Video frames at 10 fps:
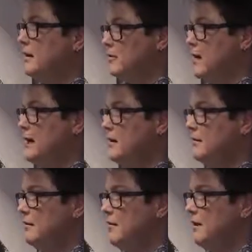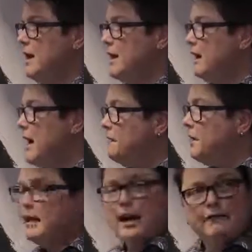Okay? And I'm
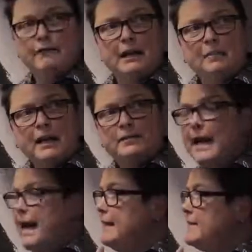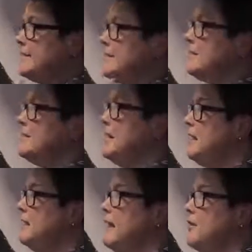rec I recommend 8 to
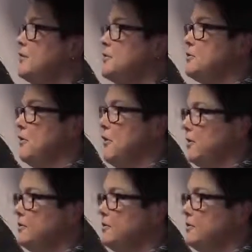16 characters long.